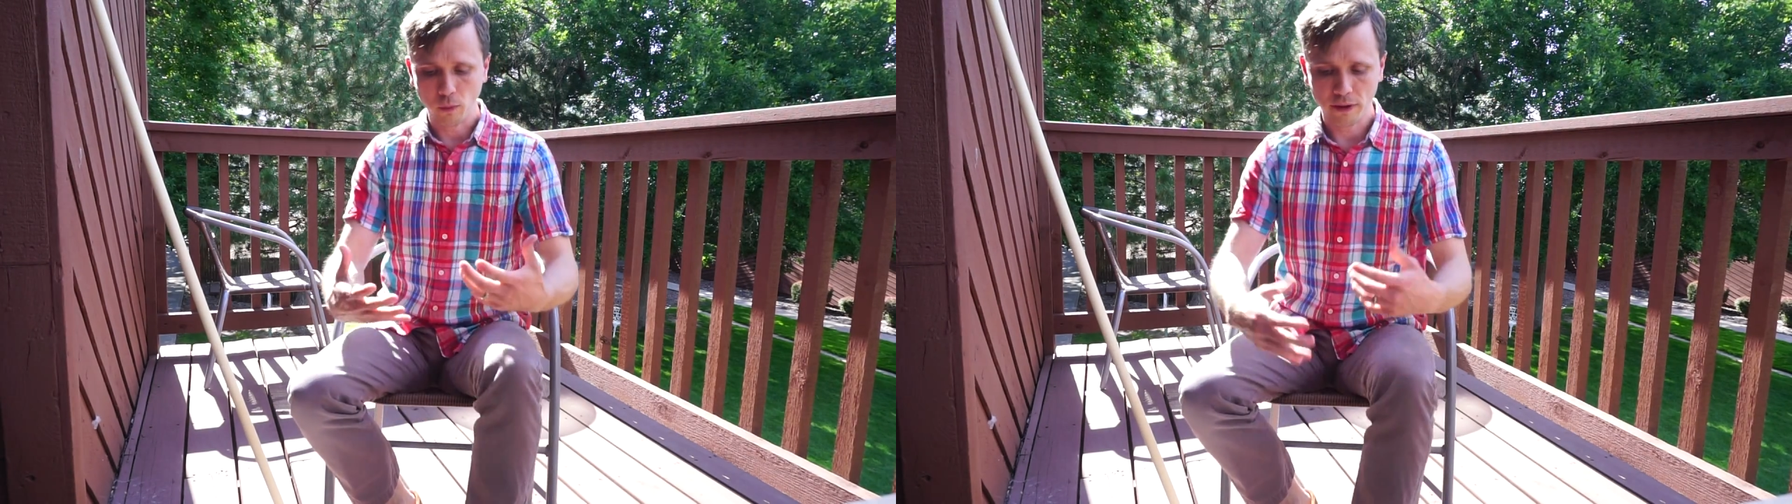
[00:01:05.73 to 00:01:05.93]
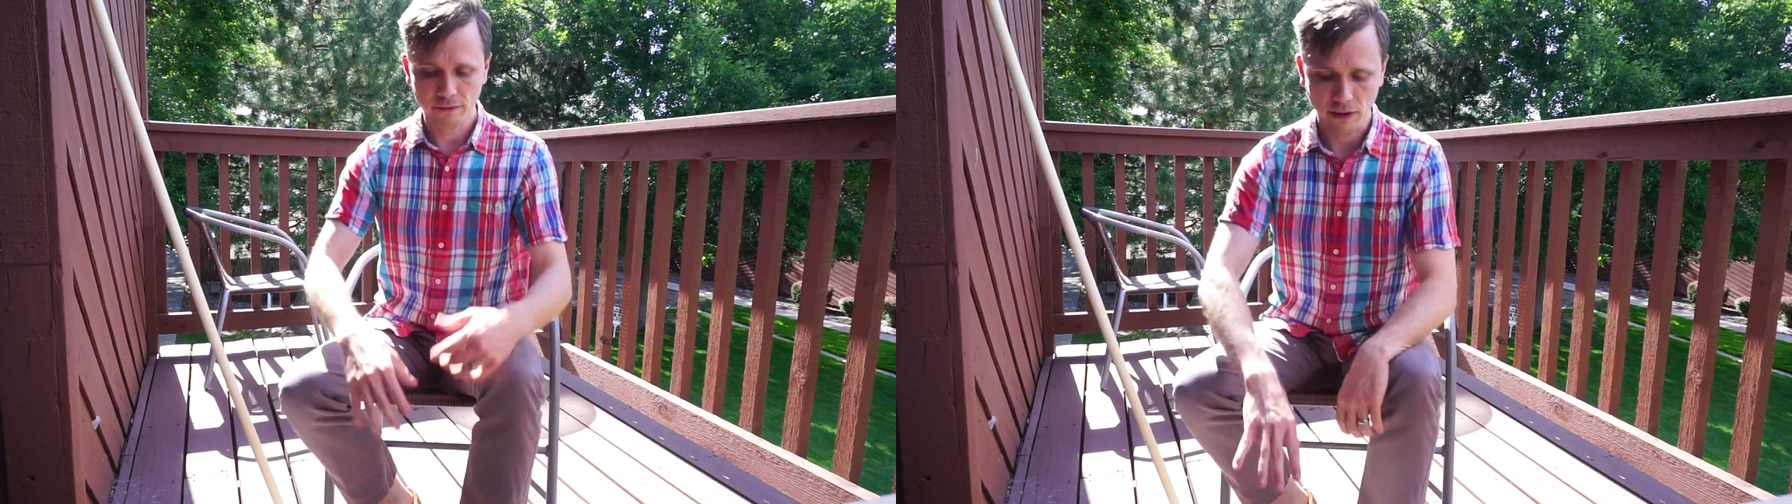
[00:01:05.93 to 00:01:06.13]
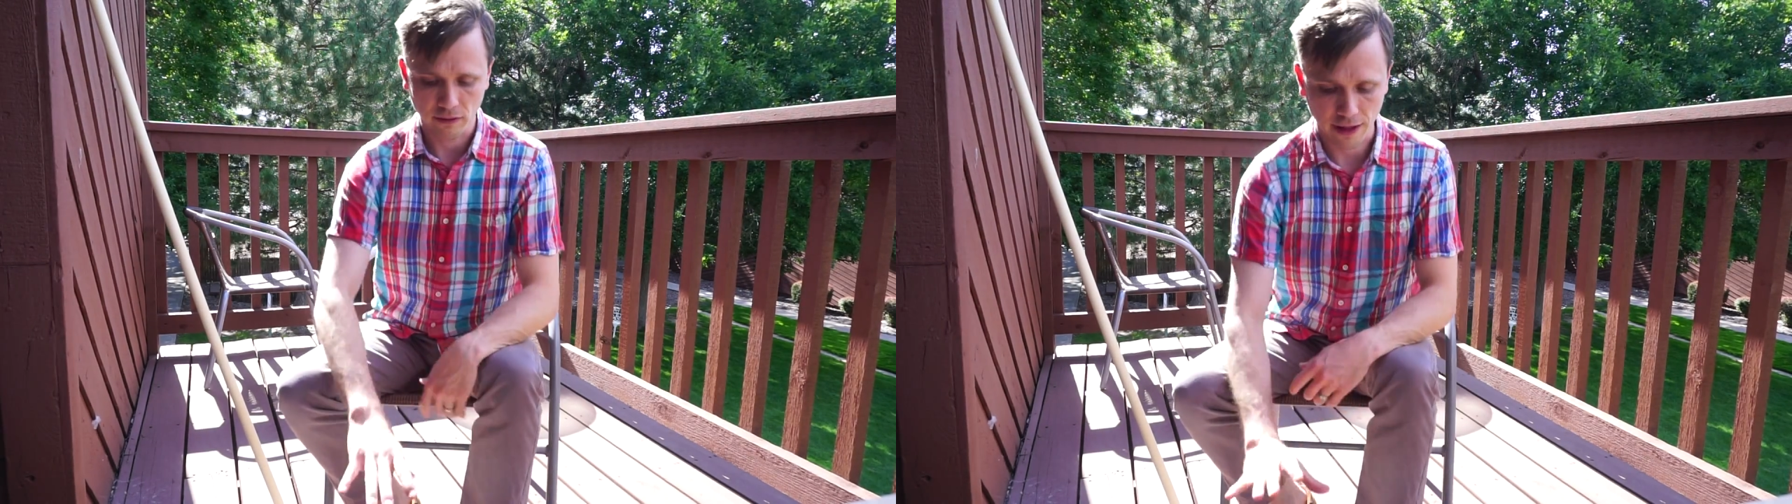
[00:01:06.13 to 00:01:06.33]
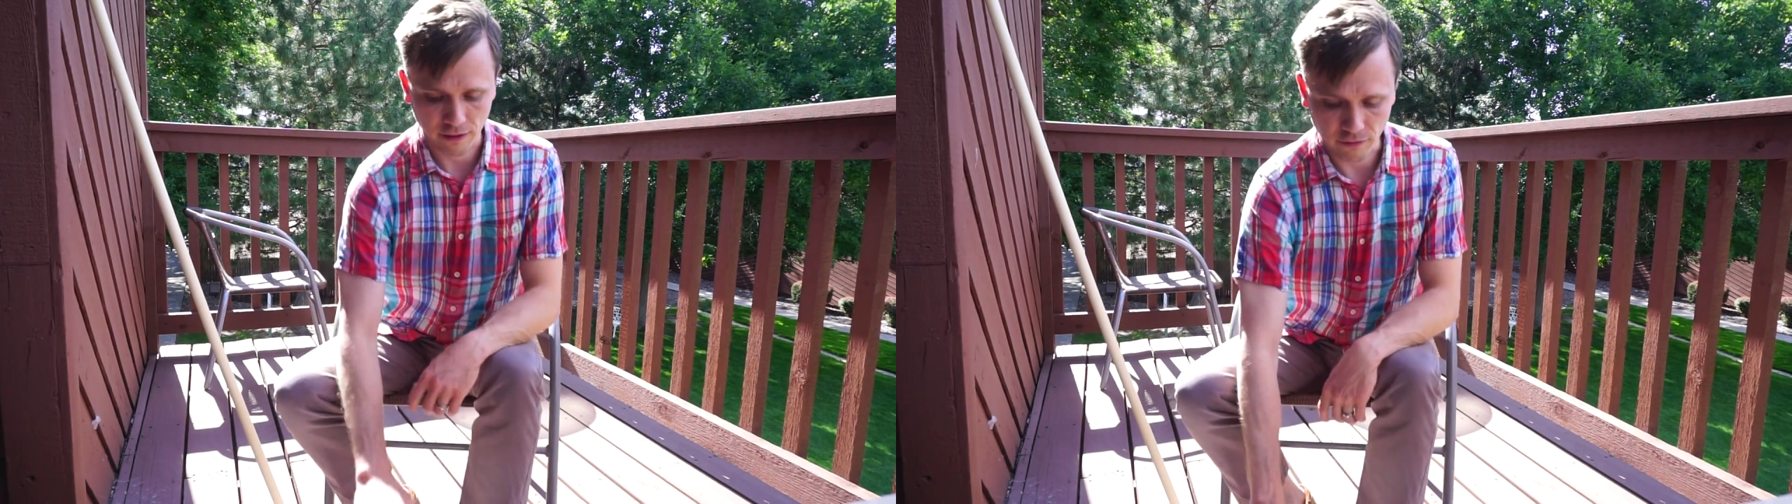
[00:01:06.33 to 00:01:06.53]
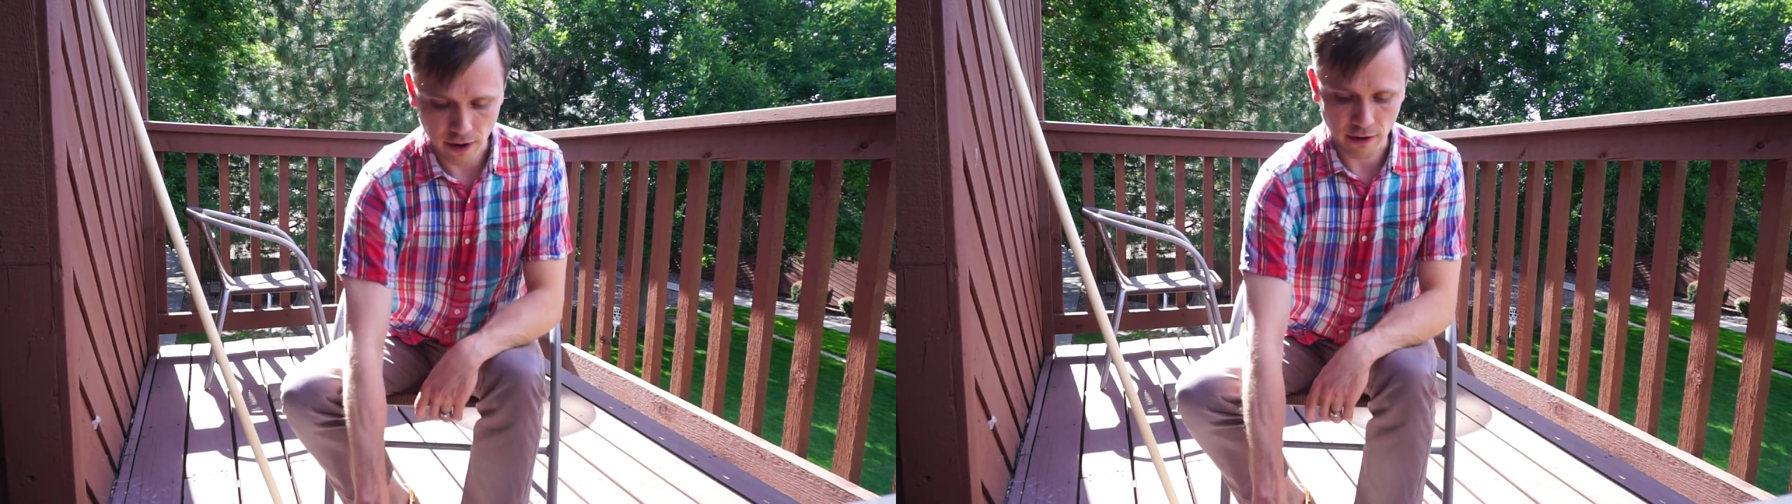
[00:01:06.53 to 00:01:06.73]
believe that
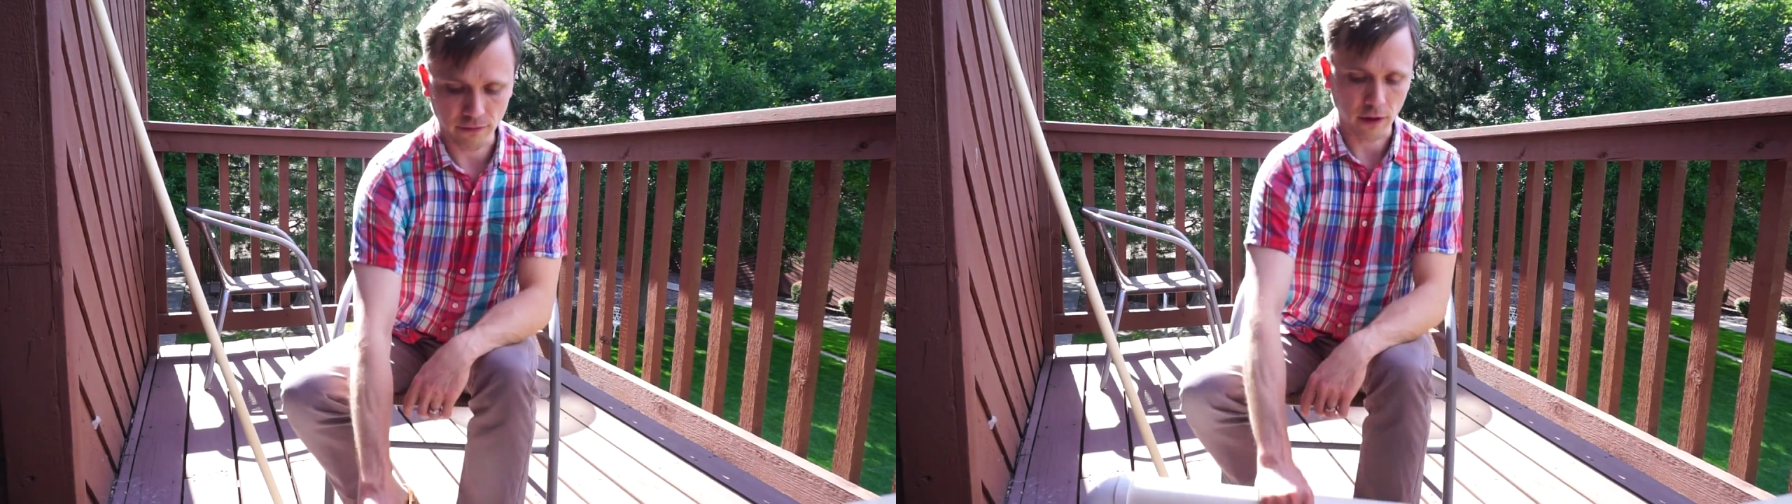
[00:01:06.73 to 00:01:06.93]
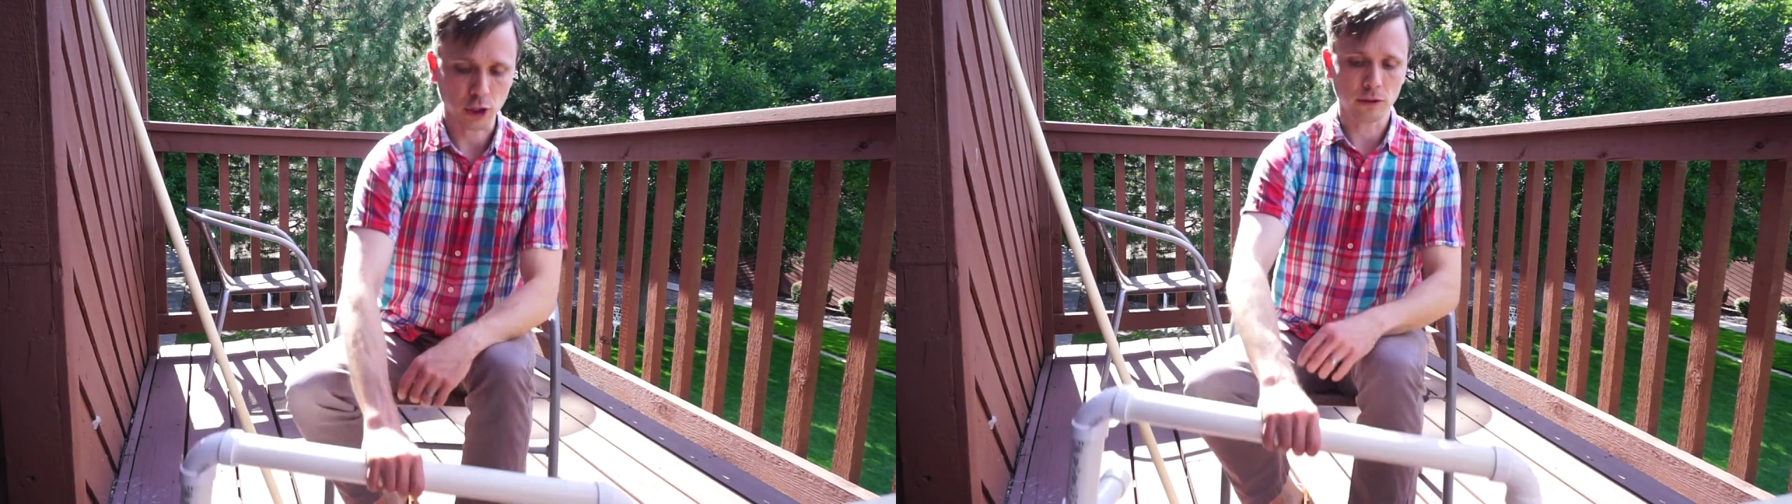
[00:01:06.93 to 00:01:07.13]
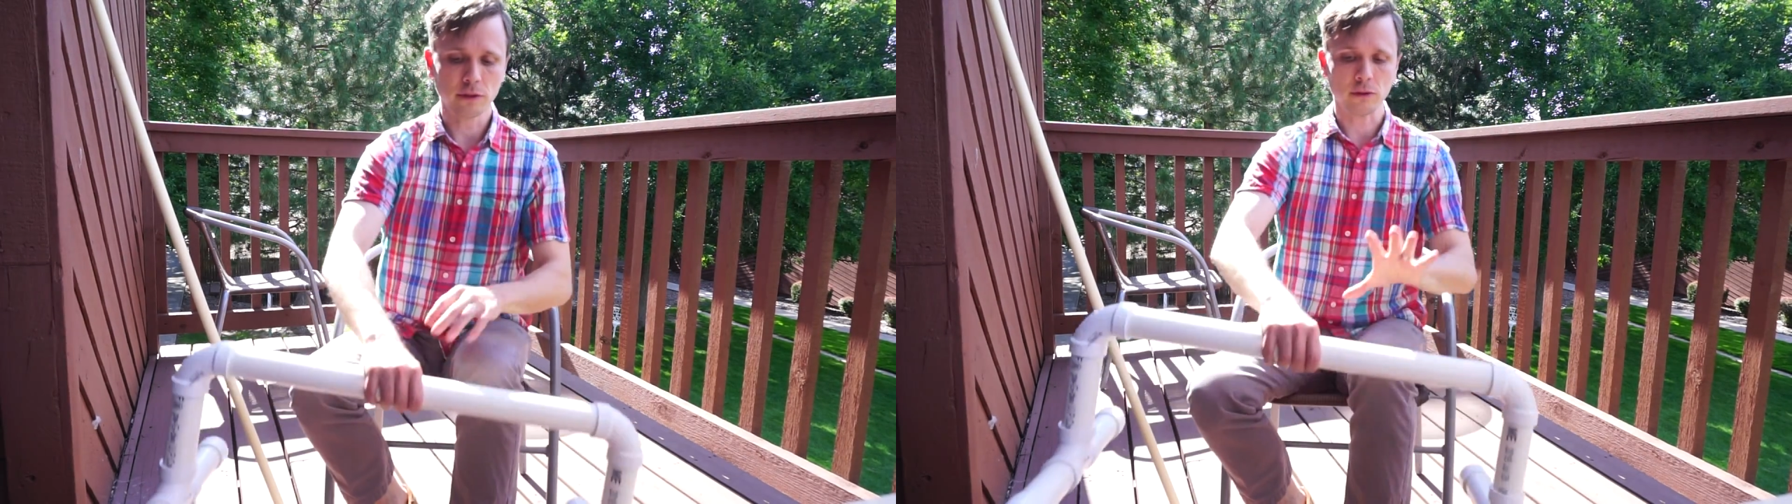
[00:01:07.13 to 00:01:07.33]
that's very functional,